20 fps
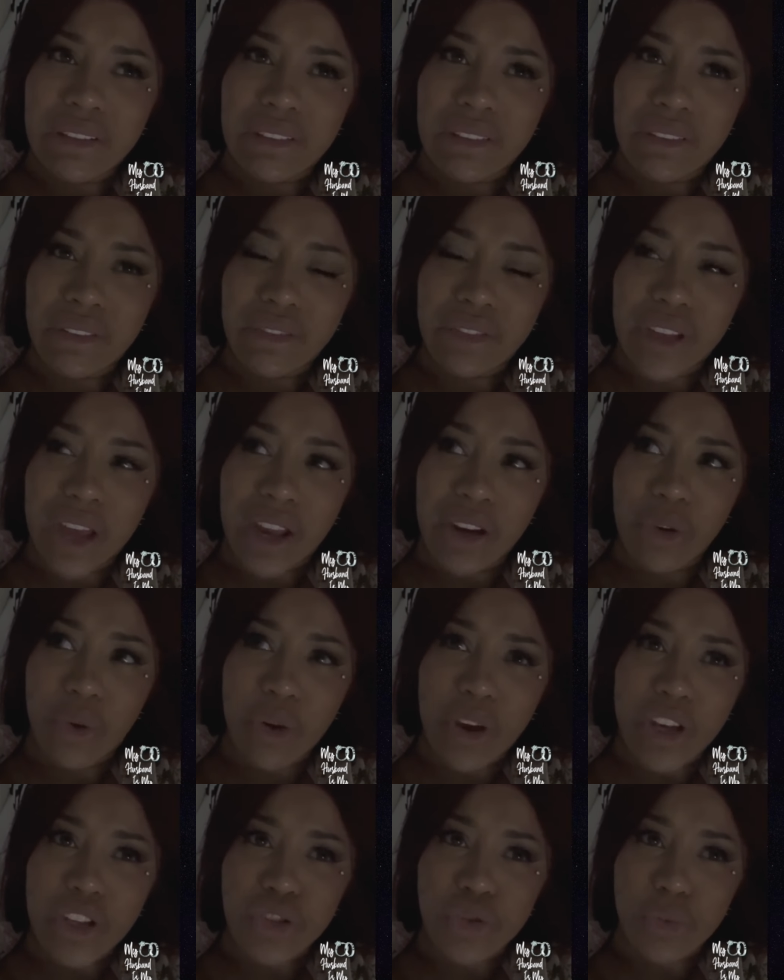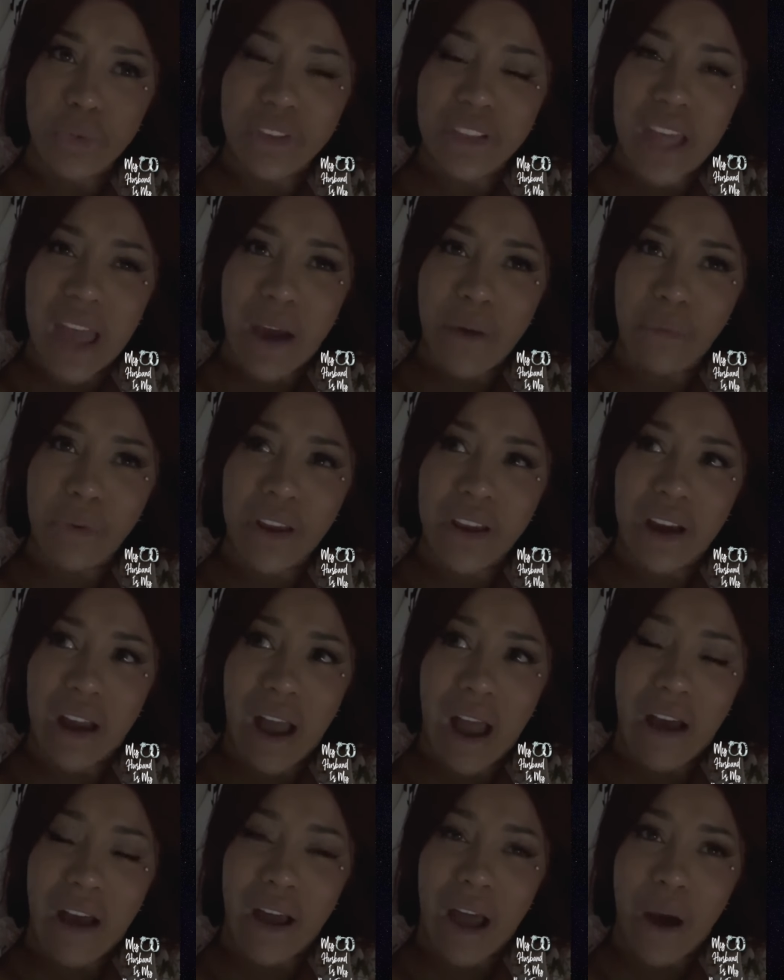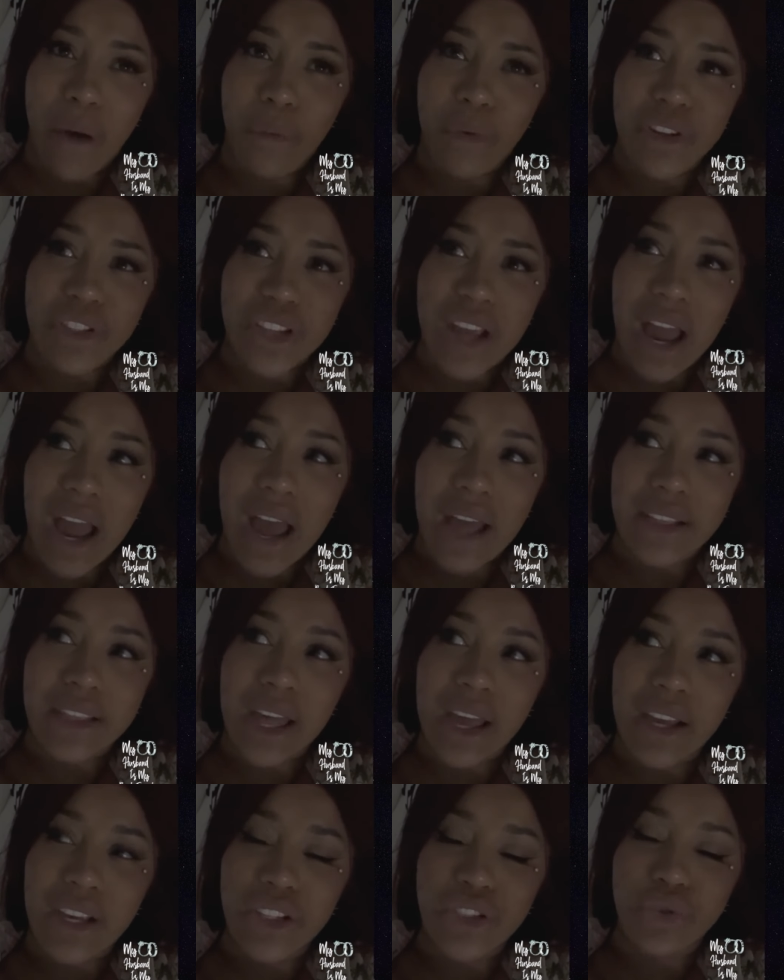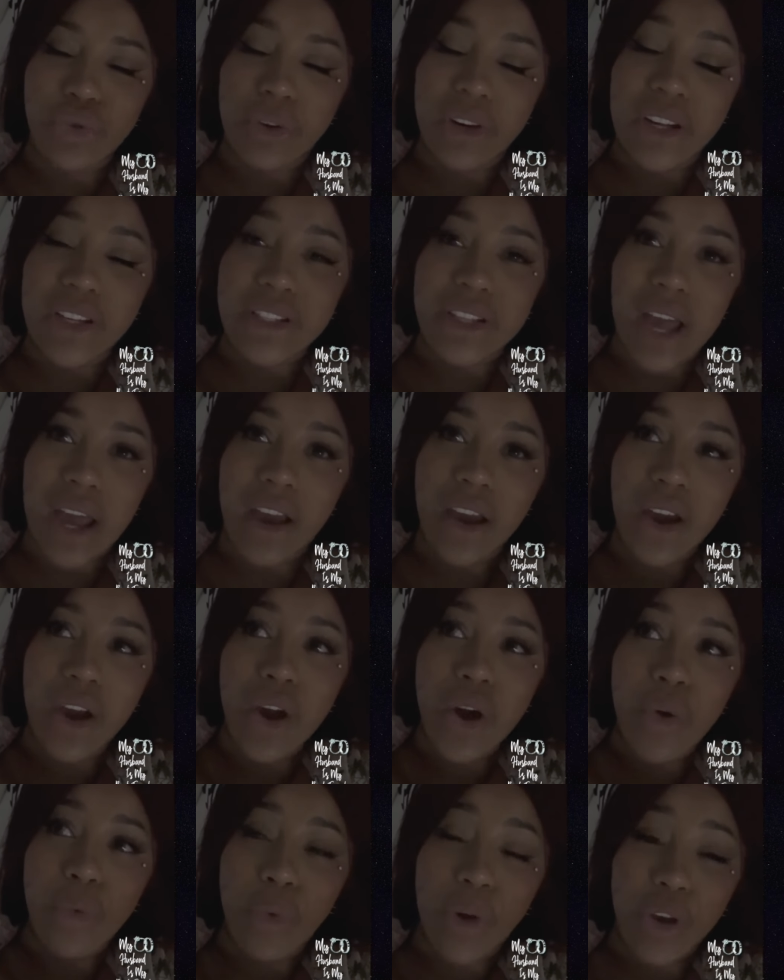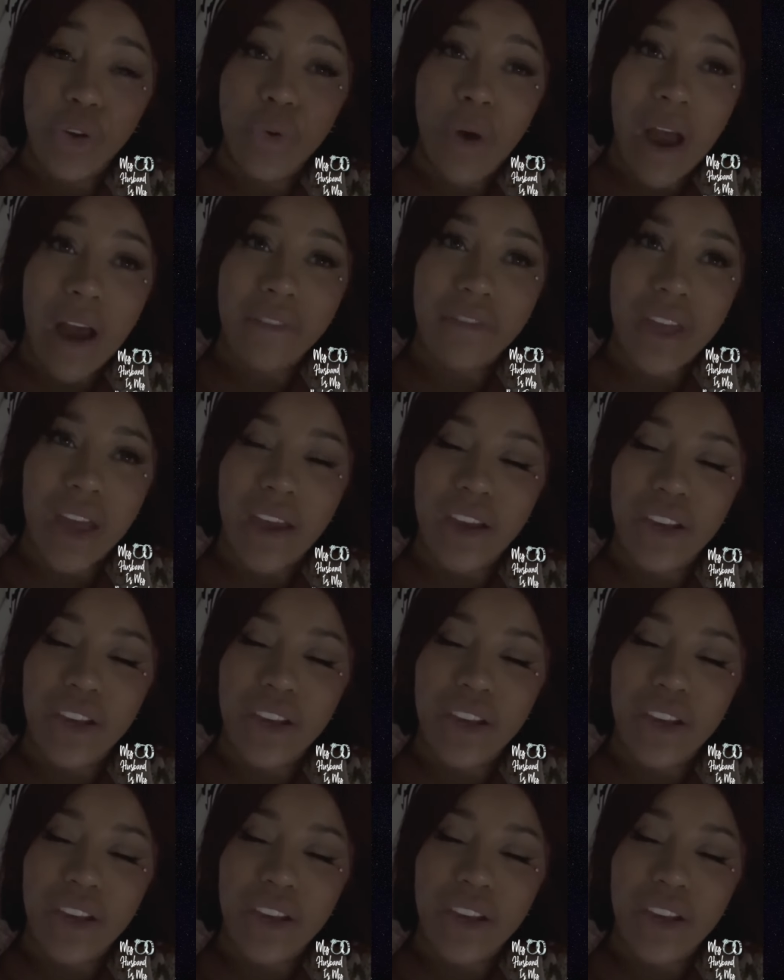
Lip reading: there ain't no issue with that. I wish I had that issue. And it's like, when you have